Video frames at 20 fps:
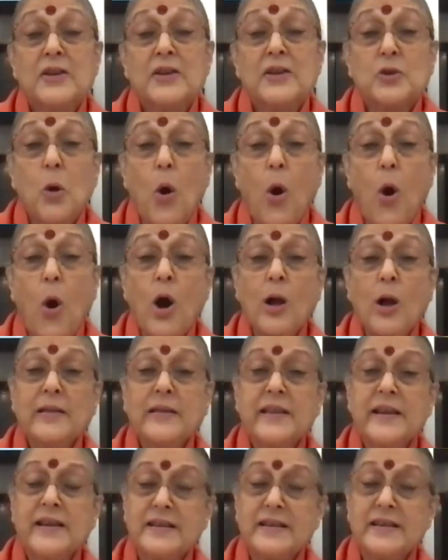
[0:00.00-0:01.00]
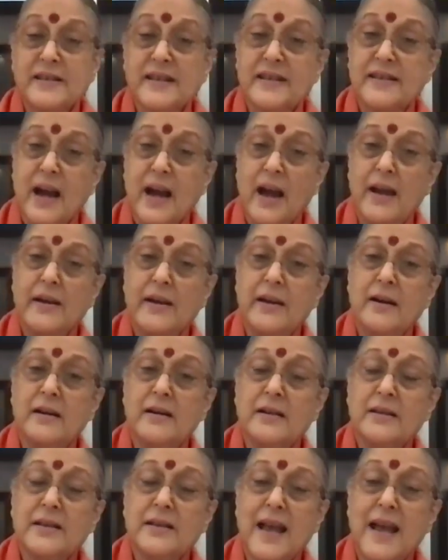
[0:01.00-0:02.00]
So all these
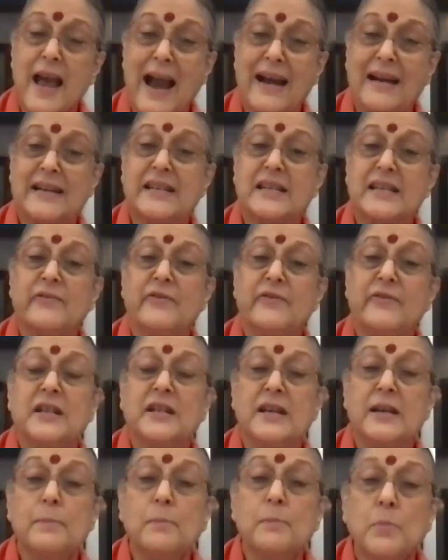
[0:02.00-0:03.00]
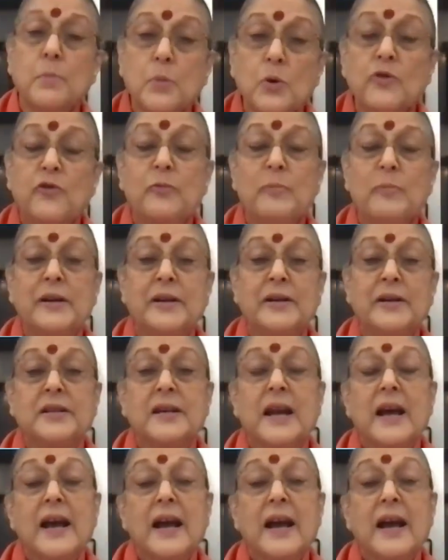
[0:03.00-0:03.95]
desires, activity, movement,